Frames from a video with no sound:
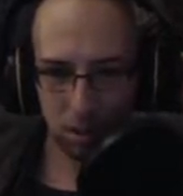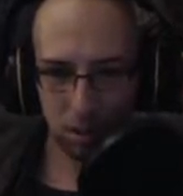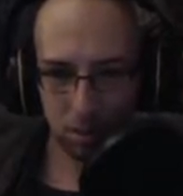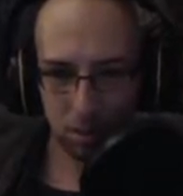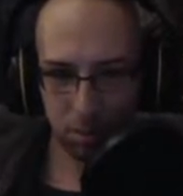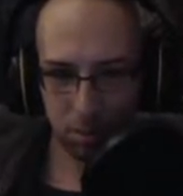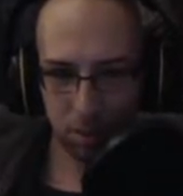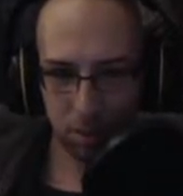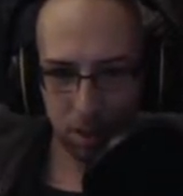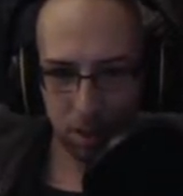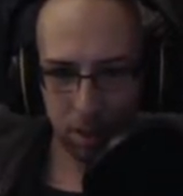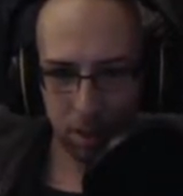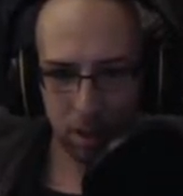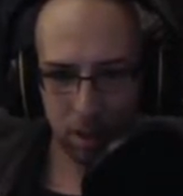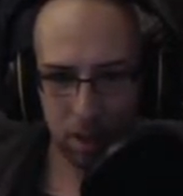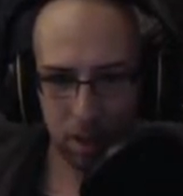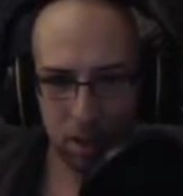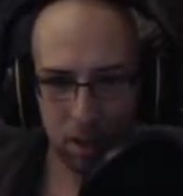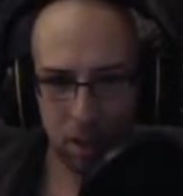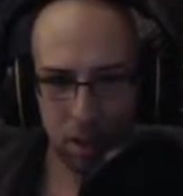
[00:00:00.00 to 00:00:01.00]

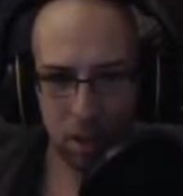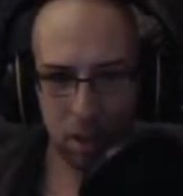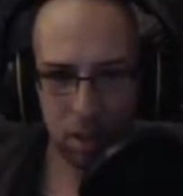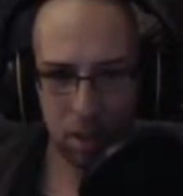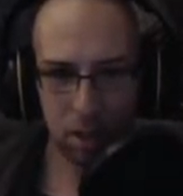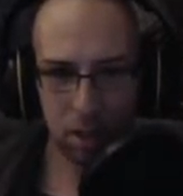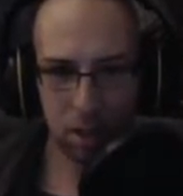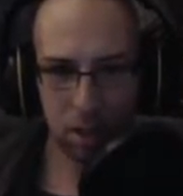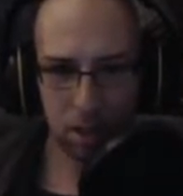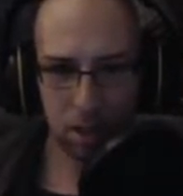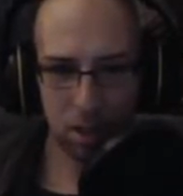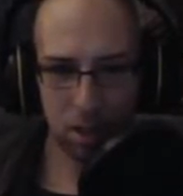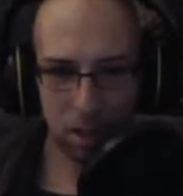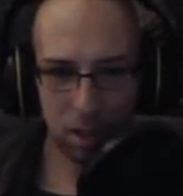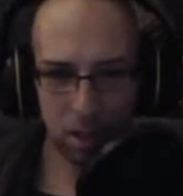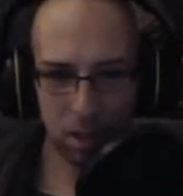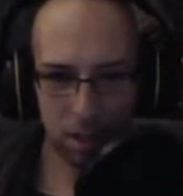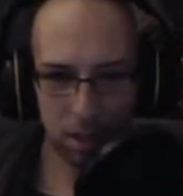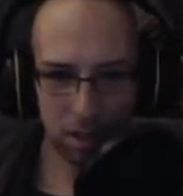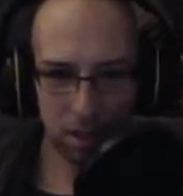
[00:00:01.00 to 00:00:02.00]
Whee.
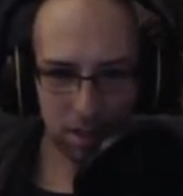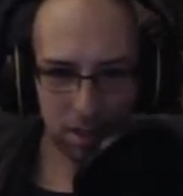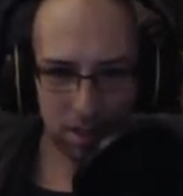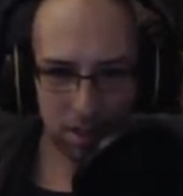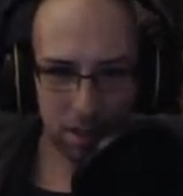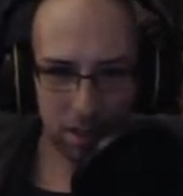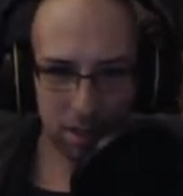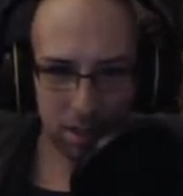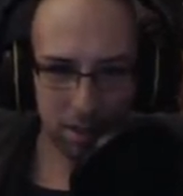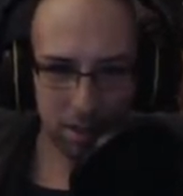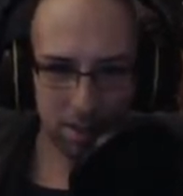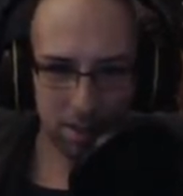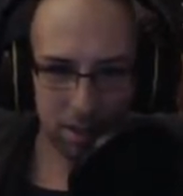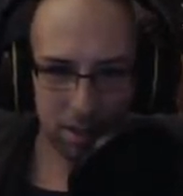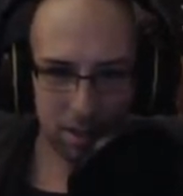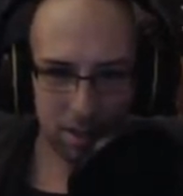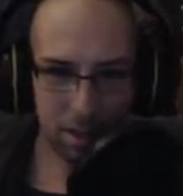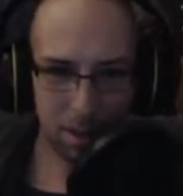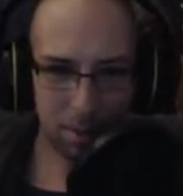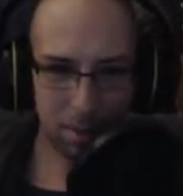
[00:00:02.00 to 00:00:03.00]
It doesn't take that long
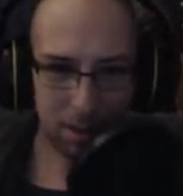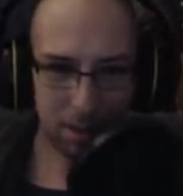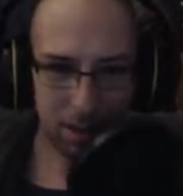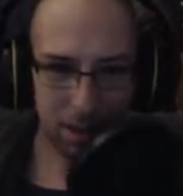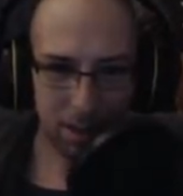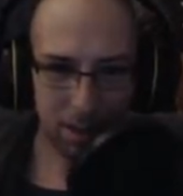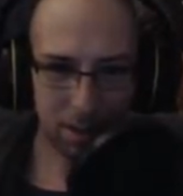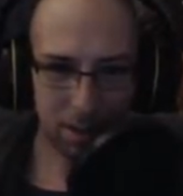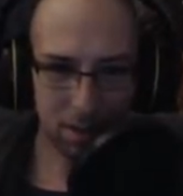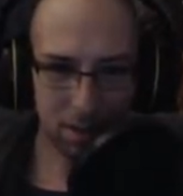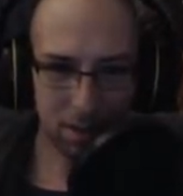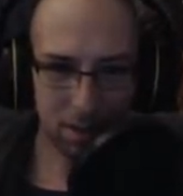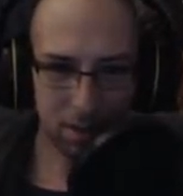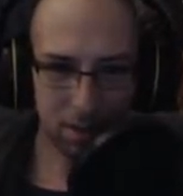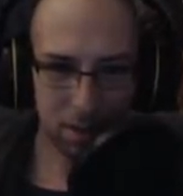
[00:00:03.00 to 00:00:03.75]
to climb the lighthouse.